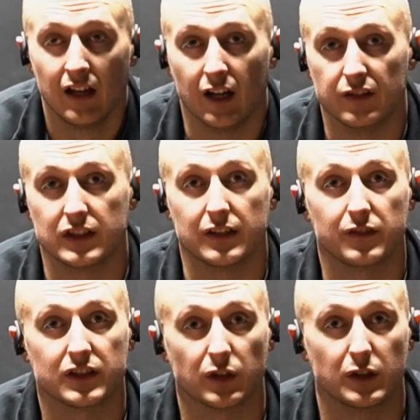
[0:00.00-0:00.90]
Obviously if
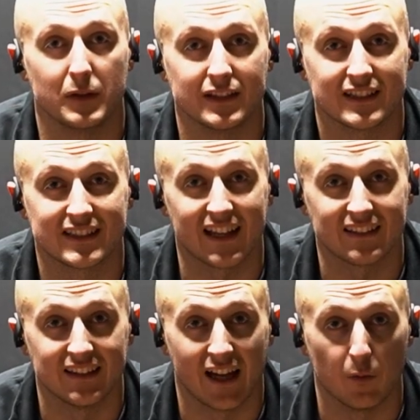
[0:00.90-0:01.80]
your shoulder blades are
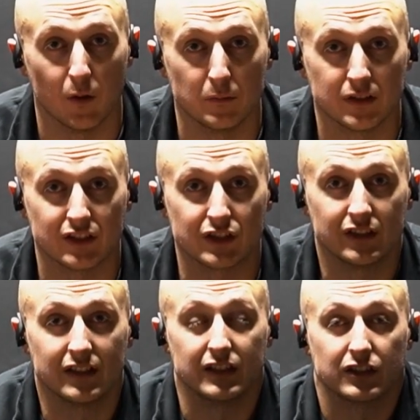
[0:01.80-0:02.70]
set in that one position,
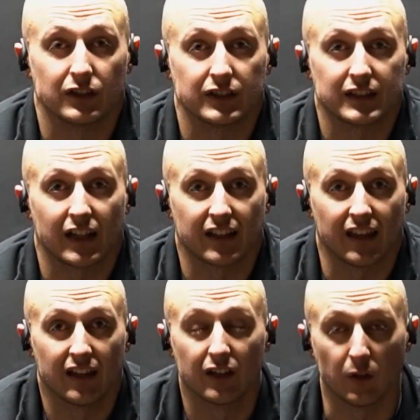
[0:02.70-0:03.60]
and you're sort of stuck
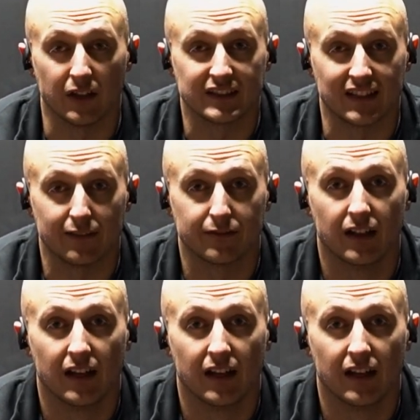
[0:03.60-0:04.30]
there quite stiff,